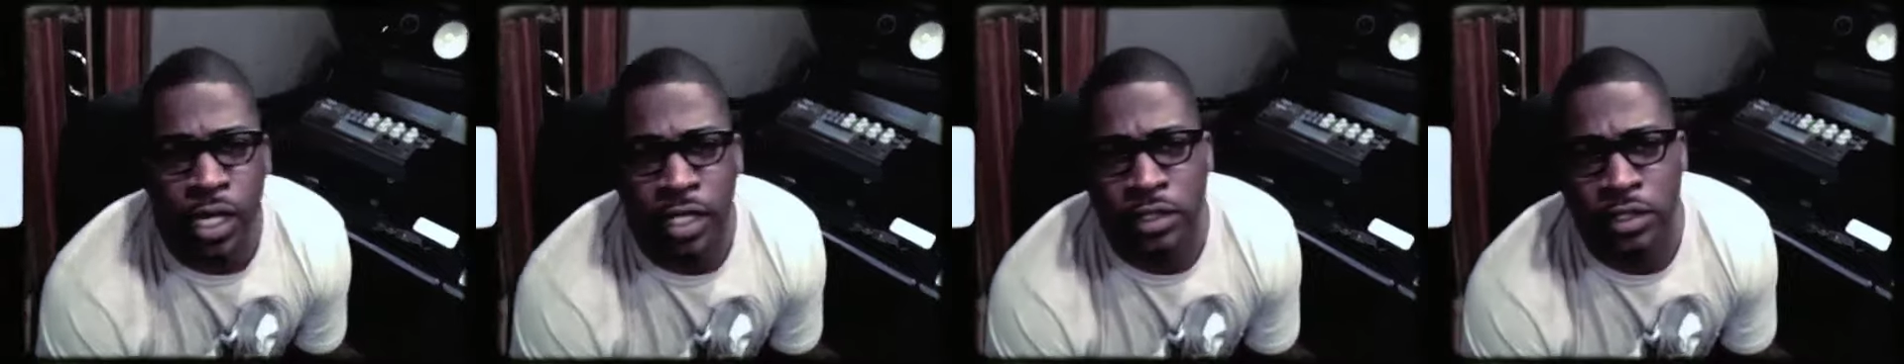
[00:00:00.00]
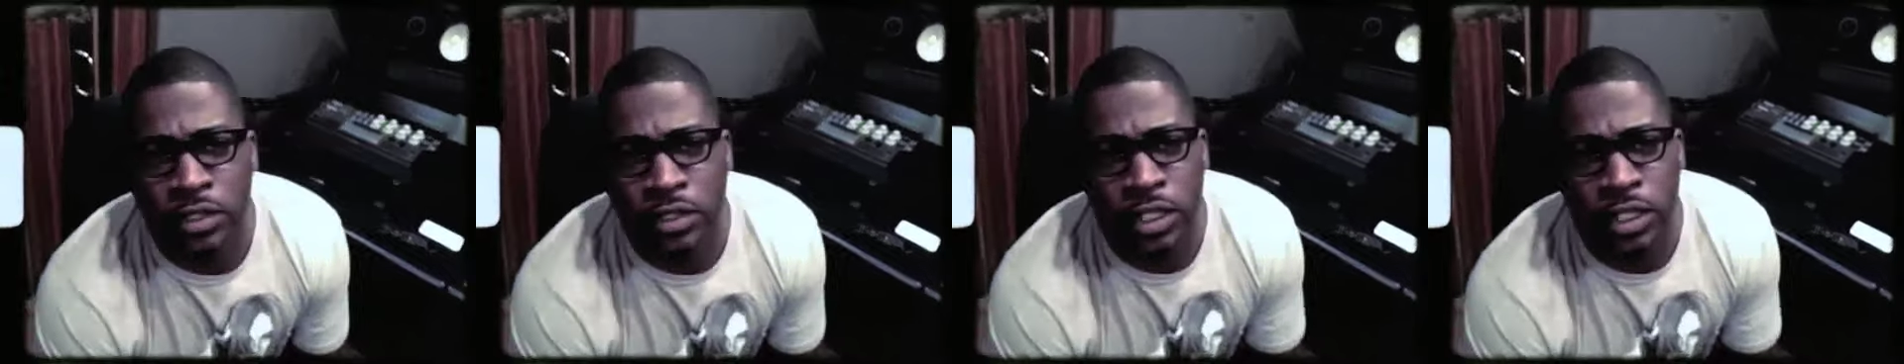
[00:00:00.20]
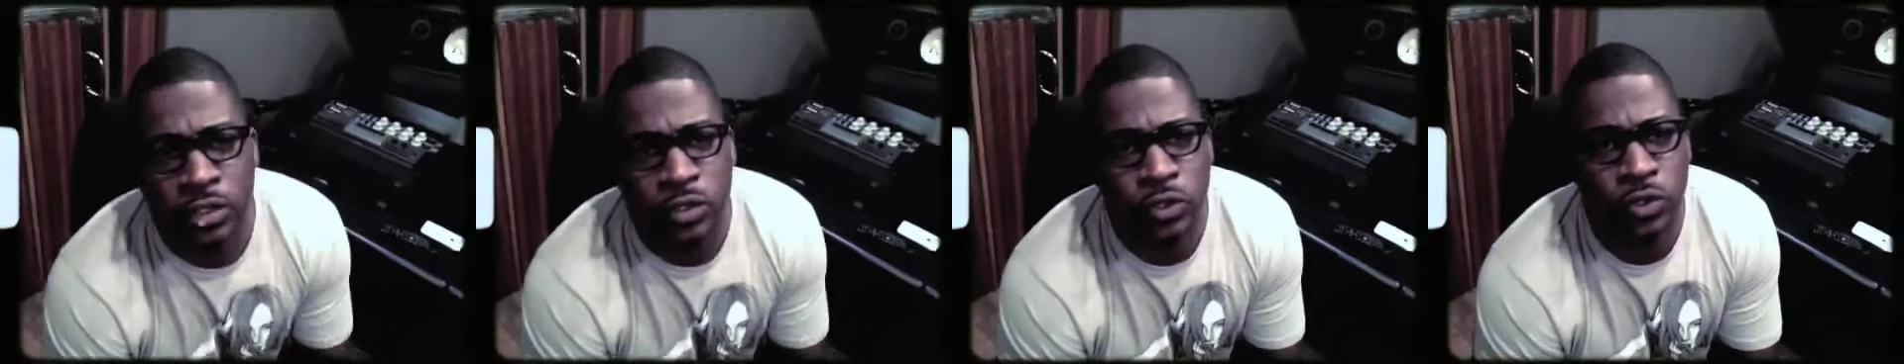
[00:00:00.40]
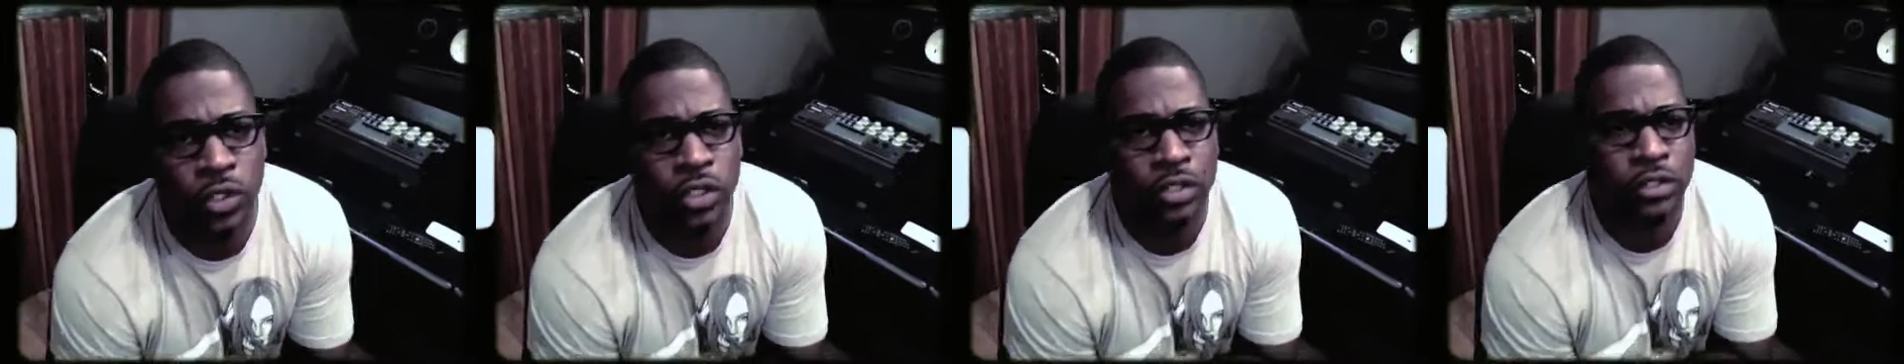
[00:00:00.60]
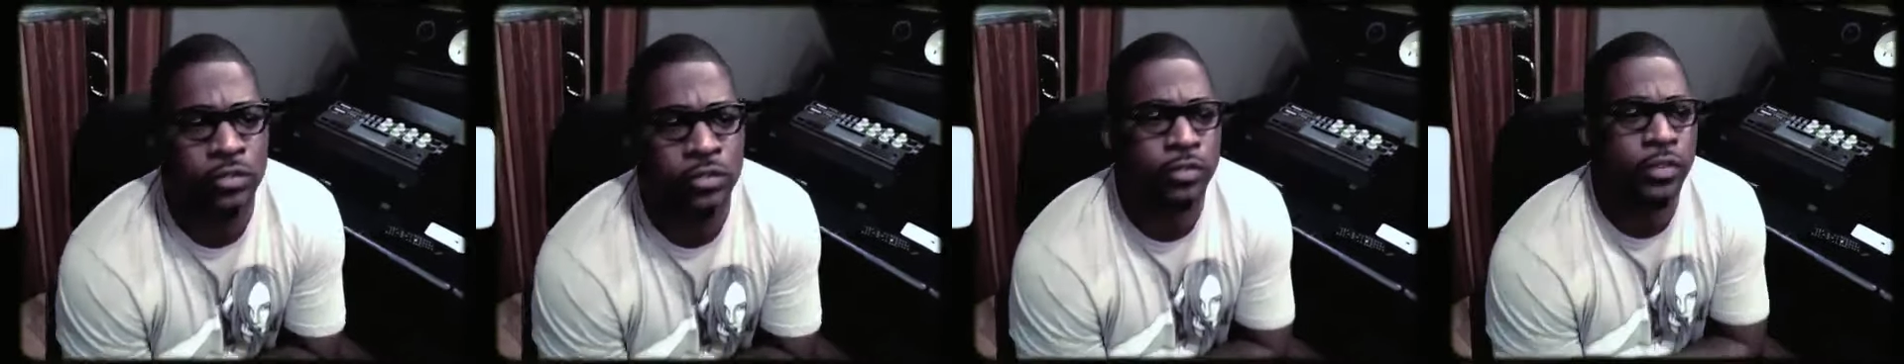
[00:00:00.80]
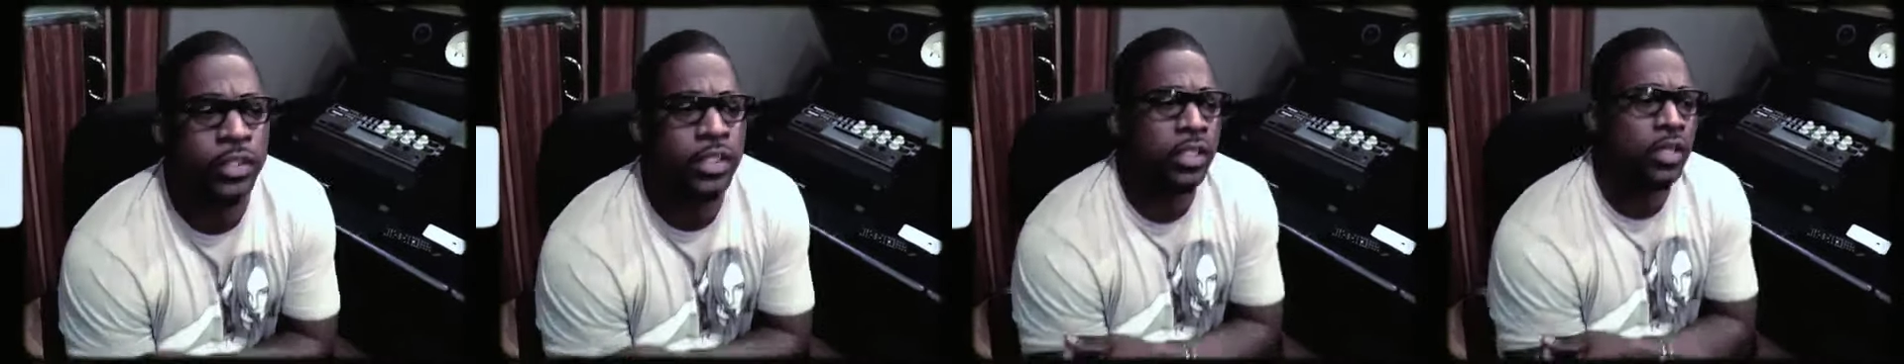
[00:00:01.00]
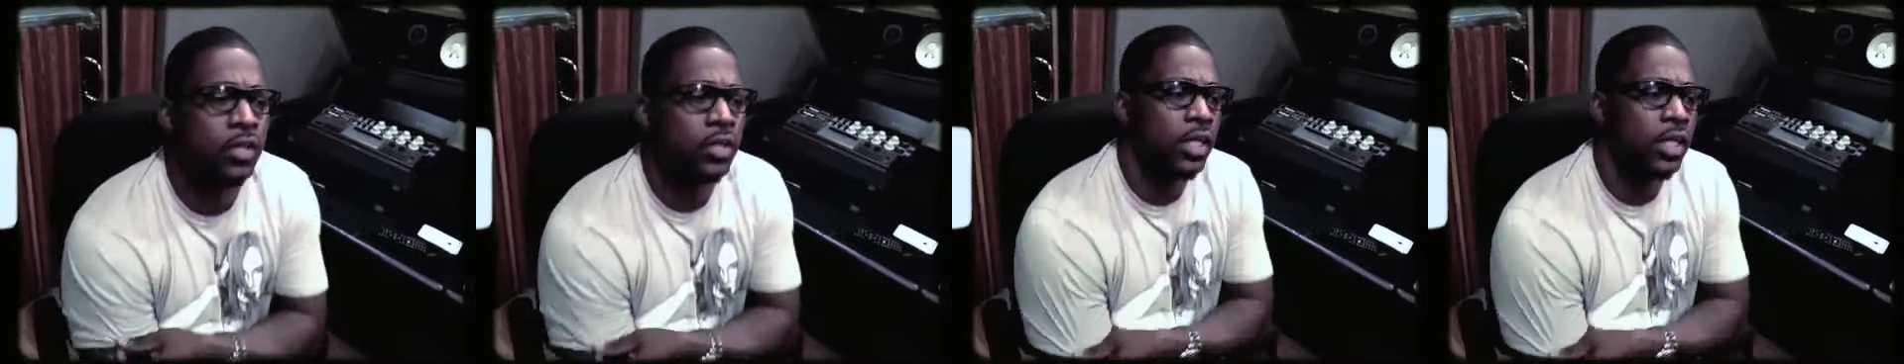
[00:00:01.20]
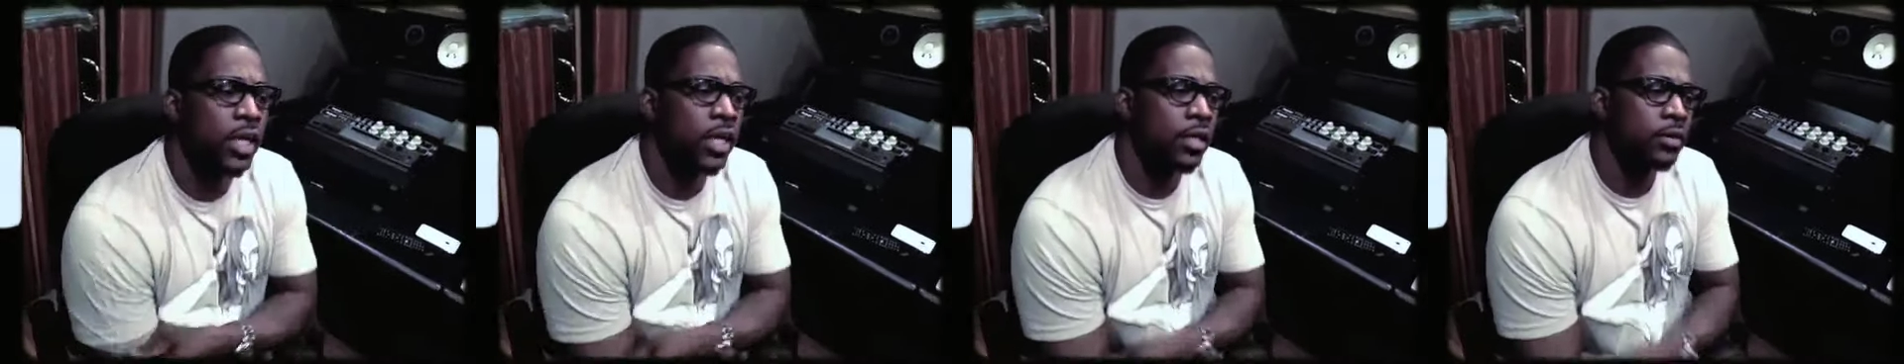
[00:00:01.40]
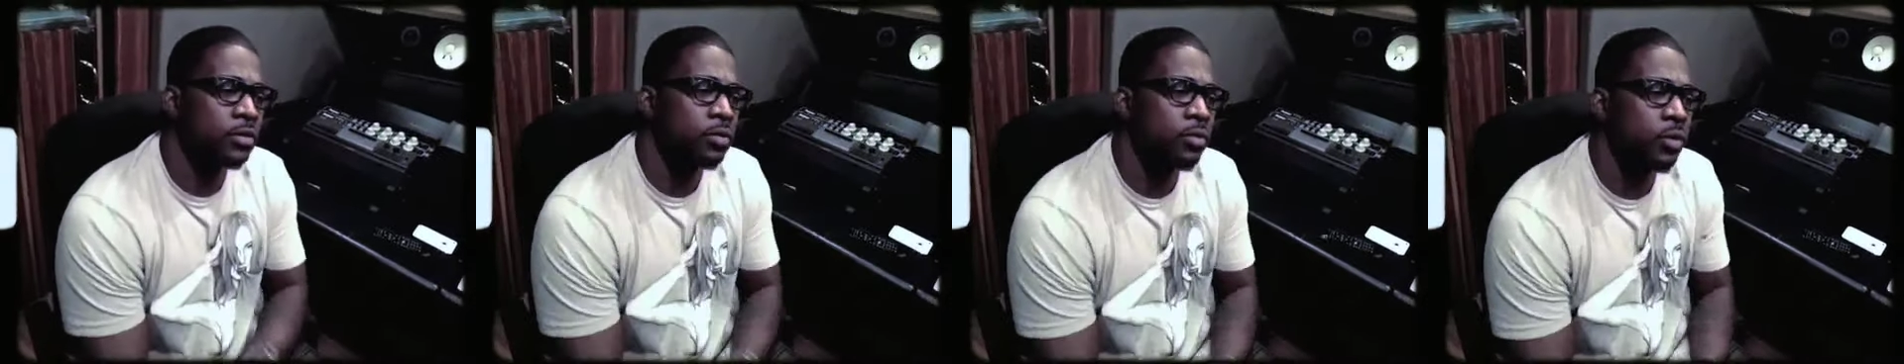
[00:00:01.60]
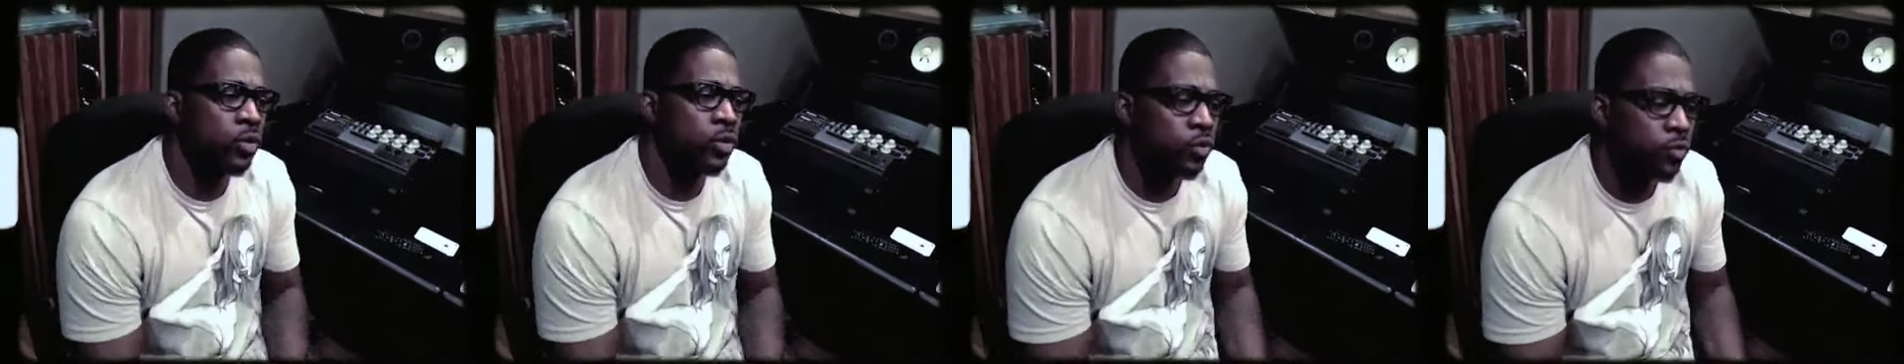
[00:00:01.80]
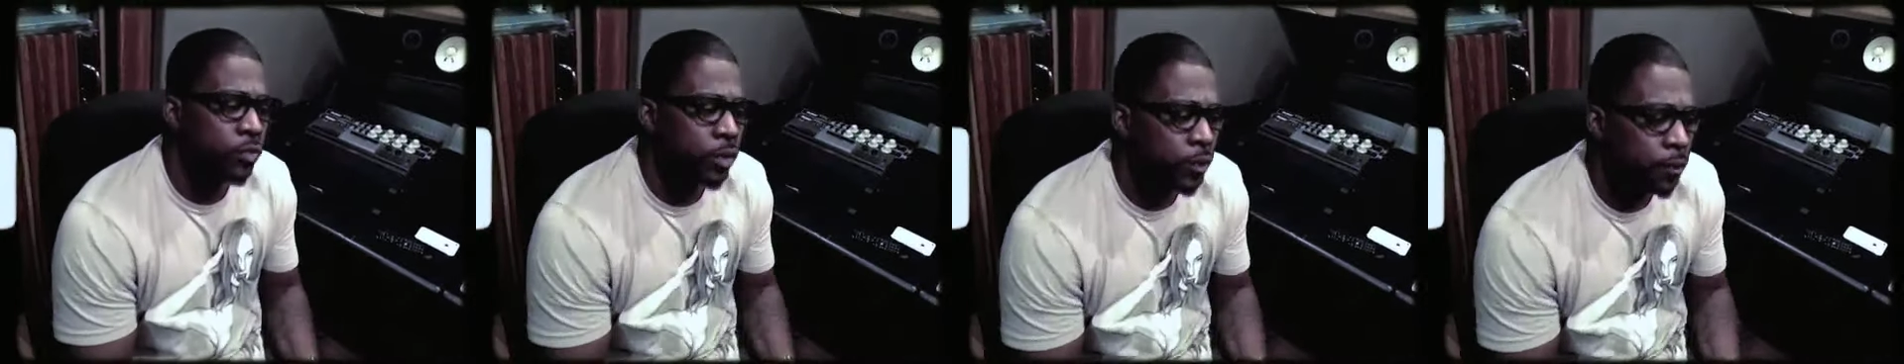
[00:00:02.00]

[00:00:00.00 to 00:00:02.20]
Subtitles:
the Sex, Drugs, and Video Games movement.